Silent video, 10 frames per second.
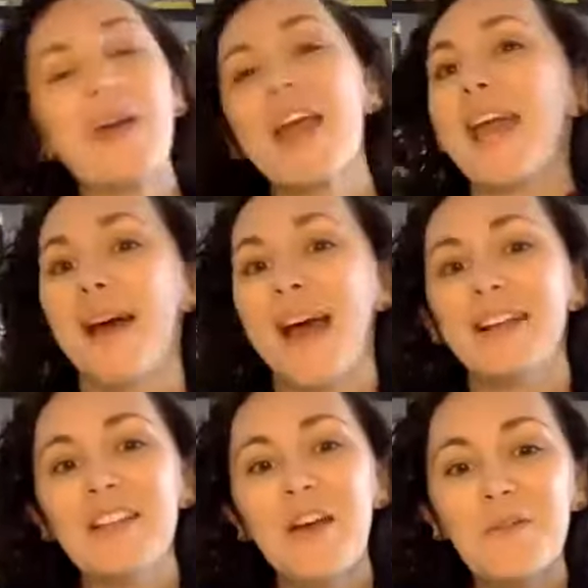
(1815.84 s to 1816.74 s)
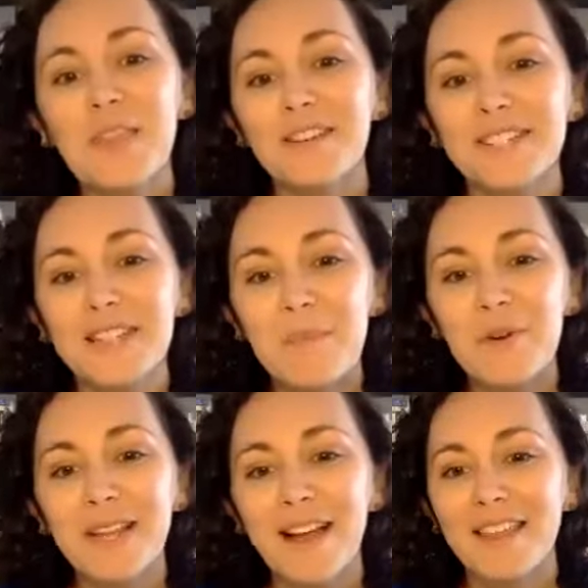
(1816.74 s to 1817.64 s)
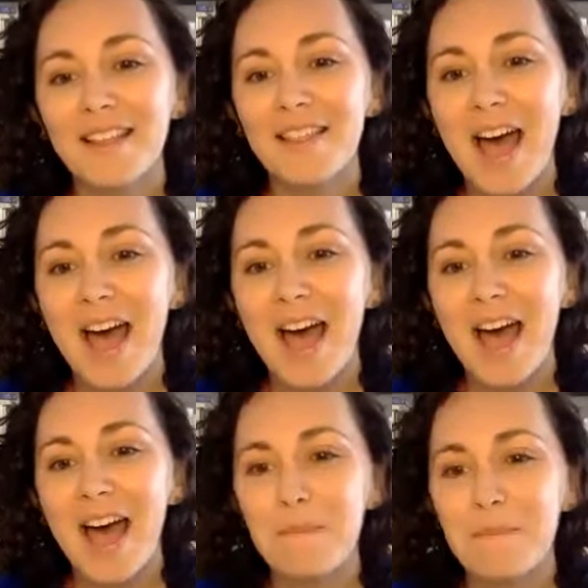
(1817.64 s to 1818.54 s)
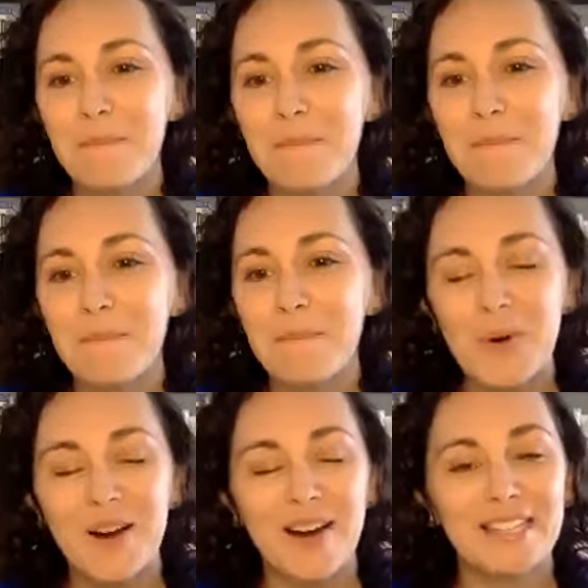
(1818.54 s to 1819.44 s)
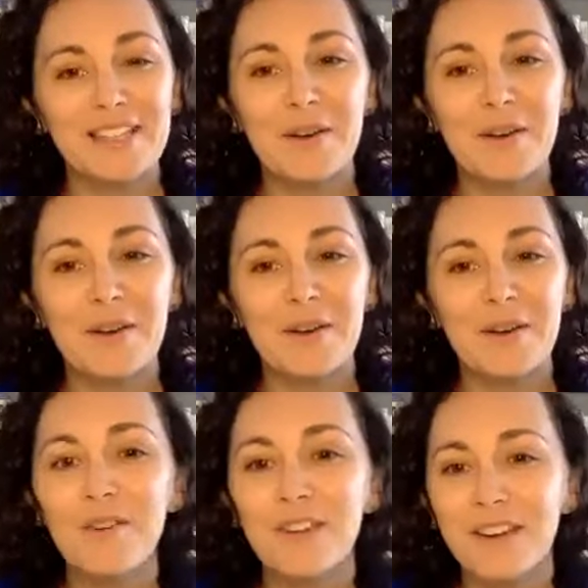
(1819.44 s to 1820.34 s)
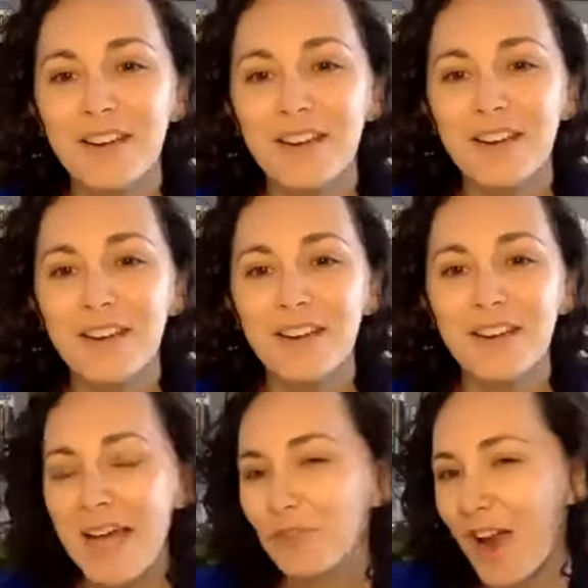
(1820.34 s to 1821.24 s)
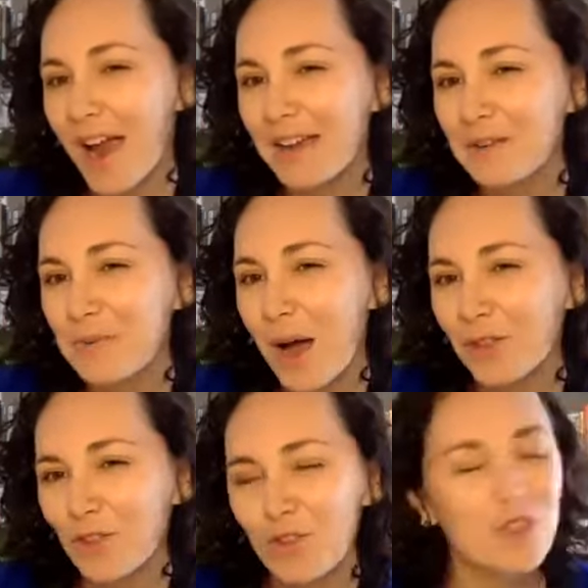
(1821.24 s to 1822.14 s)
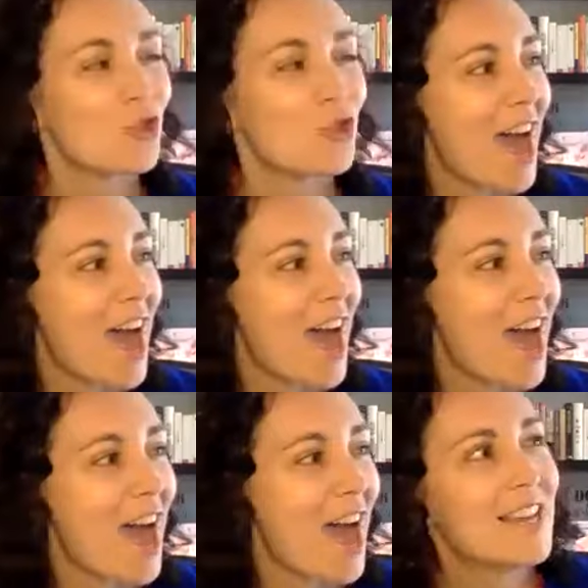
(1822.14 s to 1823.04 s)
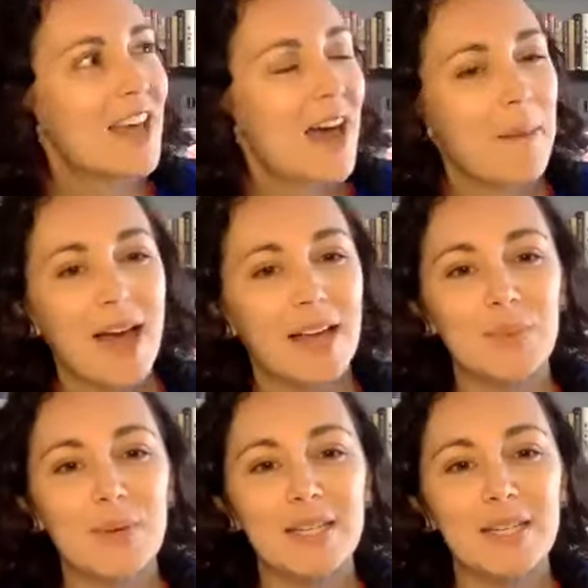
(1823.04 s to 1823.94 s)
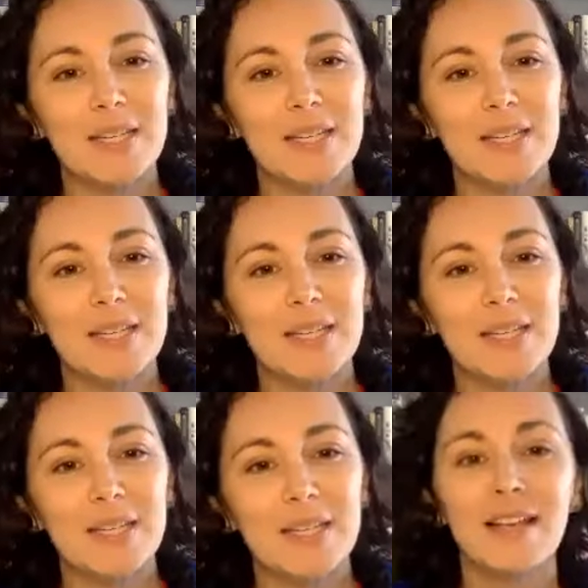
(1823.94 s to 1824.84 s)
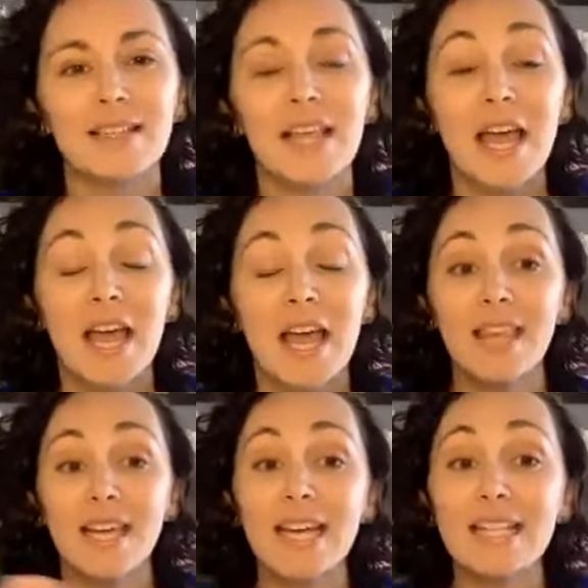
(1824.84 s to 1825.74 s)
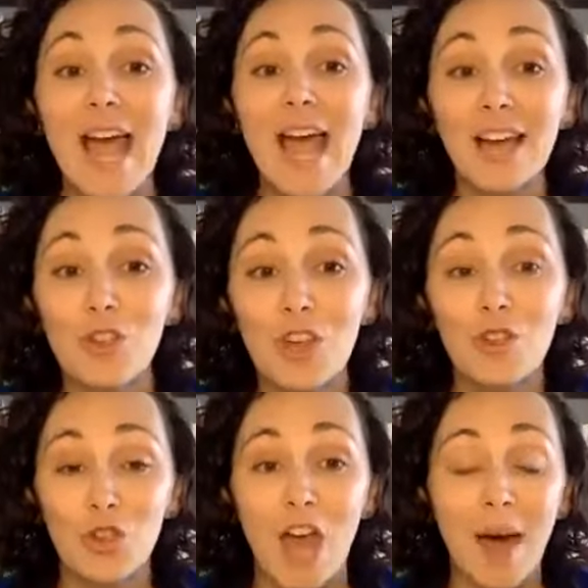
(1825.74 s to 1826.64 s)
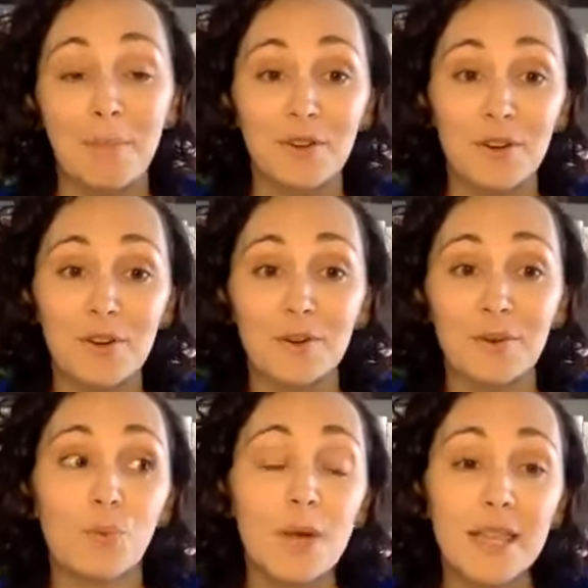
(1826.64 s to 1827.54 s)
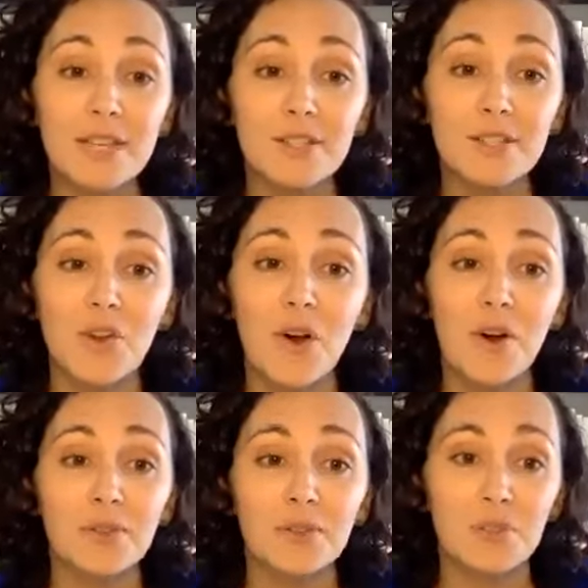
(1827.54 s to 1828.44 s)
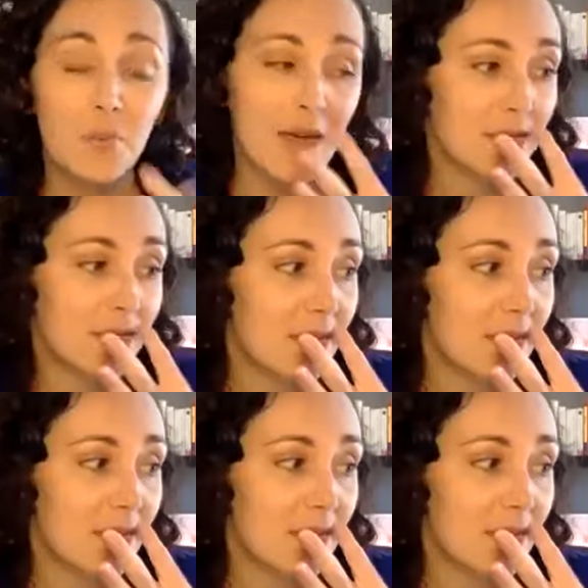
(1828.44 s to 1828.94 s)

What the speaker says: But I know there's someone on the line from Mentor. And so I'll be so curious I'm trying to watch the chat as we talk, because the connections chapter really starts with